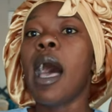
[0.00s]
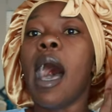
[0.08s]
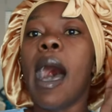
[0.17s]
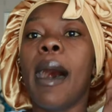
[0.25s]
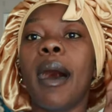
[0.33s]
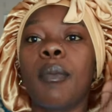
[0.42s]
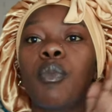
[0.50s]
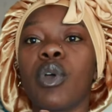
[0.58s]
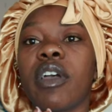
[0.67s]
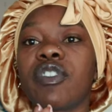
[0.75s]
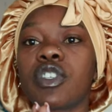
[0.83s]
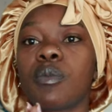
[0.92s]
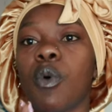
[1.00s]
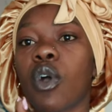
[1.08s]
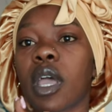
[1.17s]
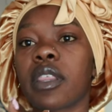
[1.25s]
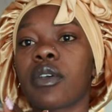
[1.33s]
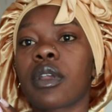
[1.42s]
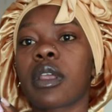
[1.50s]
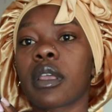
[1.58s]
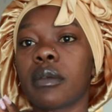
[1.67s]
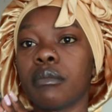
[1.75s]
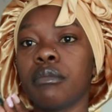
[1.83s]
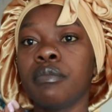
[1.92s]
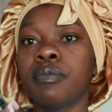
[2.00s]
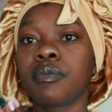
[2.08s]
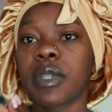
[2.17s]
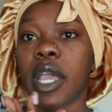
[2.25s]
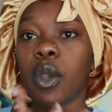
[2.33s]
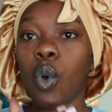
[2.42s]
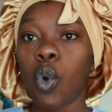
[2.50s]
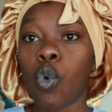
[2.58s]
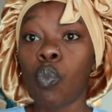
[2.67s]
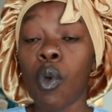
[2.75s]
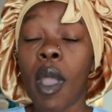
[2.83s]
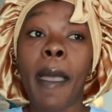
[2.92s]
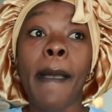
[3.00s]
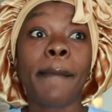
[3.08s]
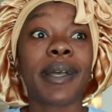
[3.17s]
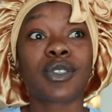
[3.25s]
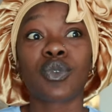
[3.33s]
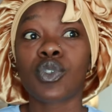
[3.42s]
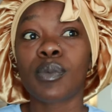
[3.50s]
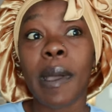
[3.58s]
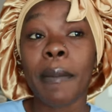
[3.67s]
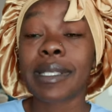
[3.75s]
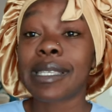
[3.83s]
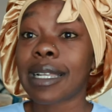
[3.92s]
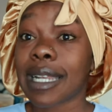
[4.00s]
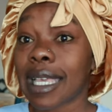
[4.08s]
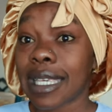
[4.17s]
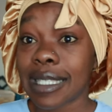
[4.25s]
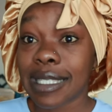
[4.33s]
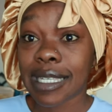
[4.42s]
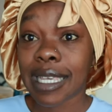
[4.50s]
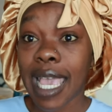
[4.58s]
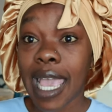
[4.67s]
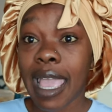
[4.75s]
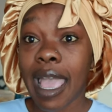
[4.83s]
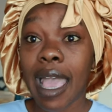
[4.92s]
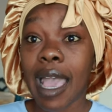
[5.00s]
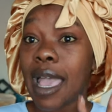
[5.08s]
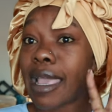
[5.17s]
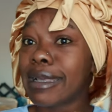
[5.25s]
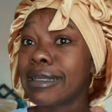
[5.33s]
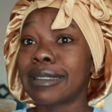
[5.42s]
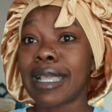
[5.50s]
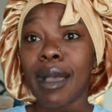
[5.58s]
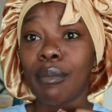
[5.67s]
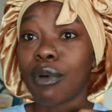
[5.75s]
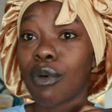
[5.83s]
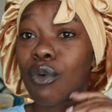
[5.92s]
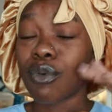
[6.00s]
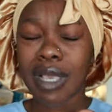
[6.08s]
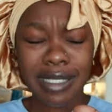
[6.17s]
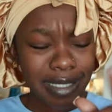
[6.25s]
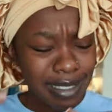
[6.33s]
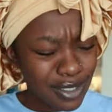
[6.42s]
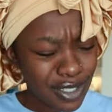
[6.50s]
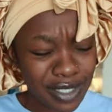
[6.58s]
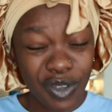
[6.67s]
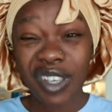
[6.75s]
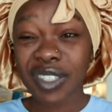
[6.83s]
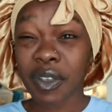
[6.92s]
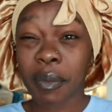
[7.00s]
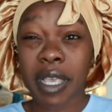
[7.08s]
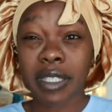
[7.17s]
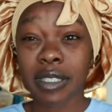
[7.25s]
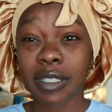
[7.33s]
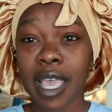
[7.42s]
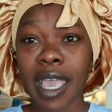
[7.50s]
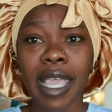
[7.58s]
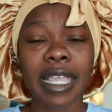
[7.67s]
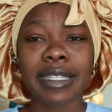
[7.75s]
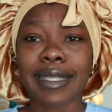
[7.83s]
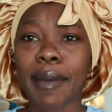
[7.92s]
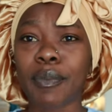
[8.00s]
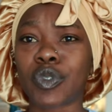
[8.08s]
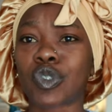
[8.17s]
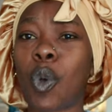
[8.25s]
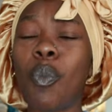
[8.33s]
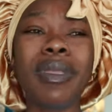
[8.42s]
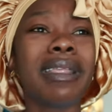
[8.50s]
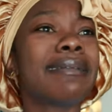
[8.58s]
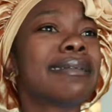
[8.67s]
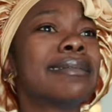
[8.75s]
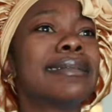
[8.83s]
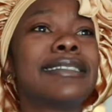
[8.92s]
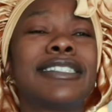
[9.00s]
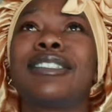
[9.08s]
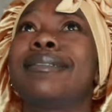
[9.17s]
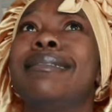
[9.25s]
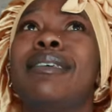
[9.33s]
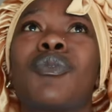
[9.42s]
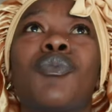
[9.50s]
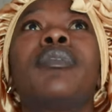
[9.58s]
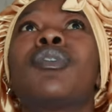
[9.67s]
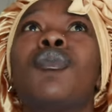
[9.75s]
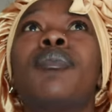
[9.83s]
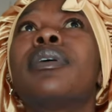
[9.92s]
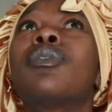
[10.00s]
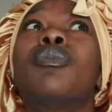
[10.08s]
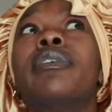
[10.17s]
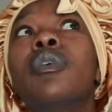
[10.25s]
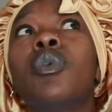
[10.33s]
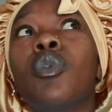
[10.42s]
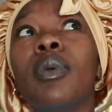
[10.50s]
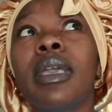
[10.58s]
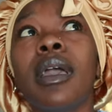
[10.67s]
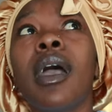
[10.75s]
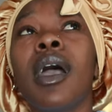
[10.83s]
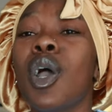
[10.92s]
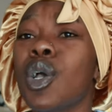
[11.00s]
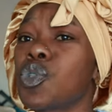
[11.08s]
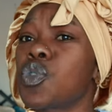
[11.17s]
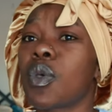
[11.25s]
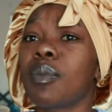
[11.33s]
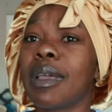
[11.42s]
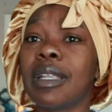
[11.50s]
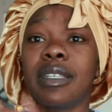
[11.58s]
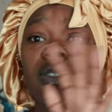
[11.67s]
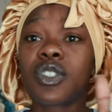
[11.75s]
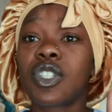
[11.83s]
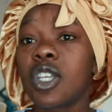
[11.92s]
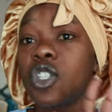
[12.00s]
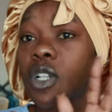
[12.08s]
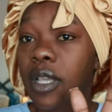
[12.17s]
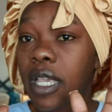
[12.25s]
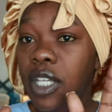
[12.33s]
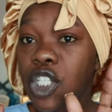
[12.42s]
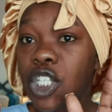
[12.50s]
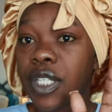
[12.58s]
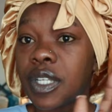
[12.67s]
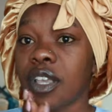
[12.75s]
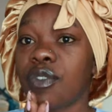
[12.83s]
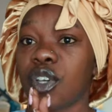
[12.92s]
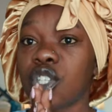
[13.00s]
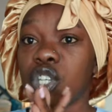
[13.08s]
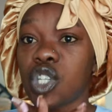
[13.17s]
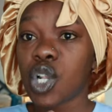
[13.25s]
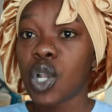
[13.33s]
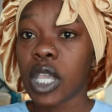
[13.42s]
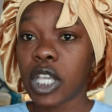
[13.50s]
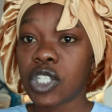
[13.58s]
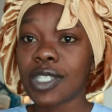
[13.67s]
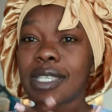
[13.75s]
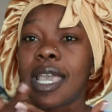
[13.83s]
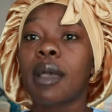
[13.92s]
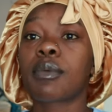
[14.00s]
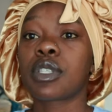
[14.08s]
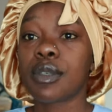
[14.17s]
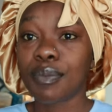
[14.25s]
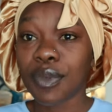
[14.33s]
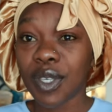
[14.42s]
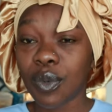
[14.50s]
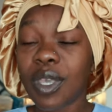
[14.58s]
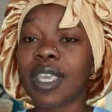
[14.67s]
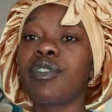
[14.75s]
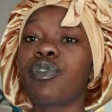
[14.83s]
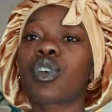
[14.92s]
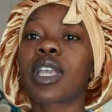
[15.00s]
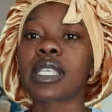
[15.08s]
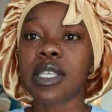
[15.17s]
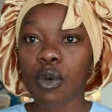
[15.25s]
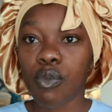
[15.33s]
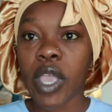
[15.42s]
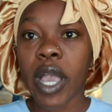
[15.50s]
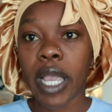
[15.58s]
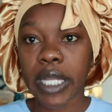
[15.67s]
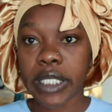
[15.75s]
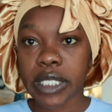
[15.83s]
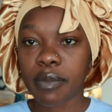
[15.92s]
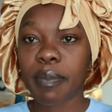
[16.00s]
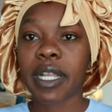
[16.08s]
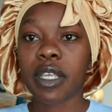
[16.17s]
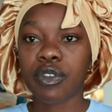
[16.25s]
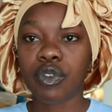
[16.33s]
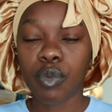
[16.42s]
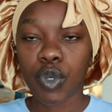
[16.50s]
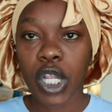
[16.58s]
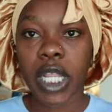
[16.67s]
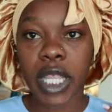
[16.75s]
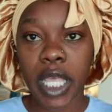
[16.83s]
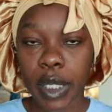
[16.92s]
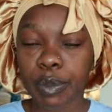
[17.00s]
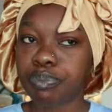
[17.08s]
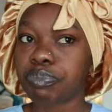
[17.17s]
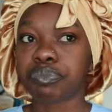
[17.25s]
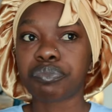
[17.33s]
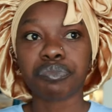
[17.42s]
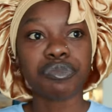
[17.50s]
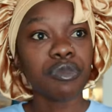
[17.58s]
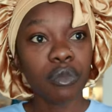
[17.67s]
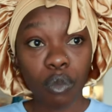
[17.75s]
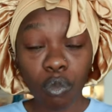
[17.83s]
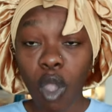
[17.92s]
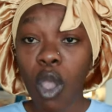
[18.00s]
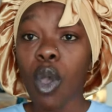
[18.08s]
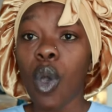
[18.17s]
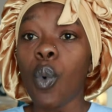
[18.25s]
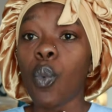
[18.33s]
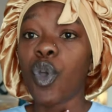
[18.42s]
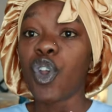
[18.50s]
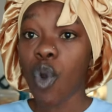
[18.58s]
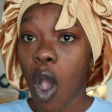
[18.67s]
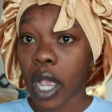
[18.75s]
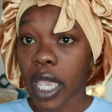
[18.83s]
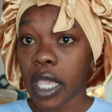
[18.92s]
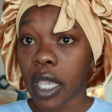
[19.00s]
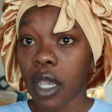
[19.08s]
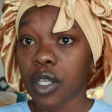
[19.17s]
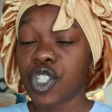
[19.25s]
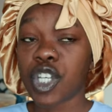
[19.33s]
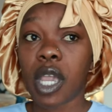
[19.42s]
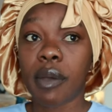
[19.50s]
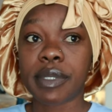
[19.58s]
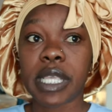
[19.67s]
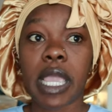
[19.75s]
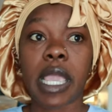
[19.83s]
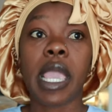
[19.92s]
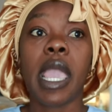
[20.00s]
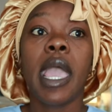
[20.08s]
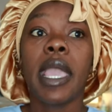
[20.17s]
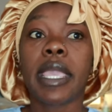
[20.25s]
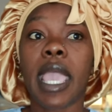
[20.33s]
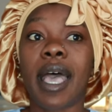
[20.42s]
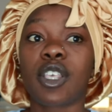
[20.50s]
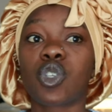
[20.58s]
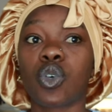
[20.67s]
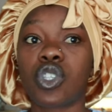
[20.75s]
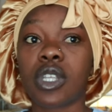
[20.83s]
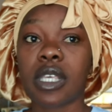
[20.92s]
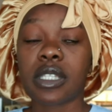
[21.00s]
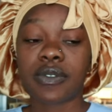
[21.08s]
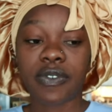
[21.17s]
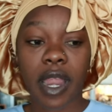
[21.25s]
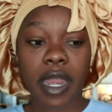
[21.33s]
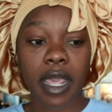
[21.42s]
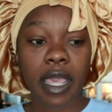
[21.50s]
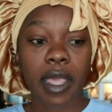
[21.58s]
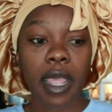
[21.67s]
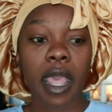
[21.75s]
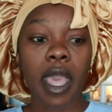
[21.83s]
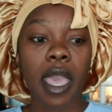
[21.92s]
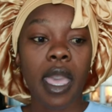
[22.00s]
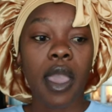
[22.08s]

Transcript: We have a small gathering at home, but muzuma mama takna kesi kaya intambo. Yes, that's Orange Farm, guys. Intambo's kumile shile ubi ubi ubi ubi. So we might need to change location. If we're changing location, say I was in Pee Wee. If we get out, we are like it. But if we will, then we're rocking. Do you get what I'm saying? Yeah, so today's Friday.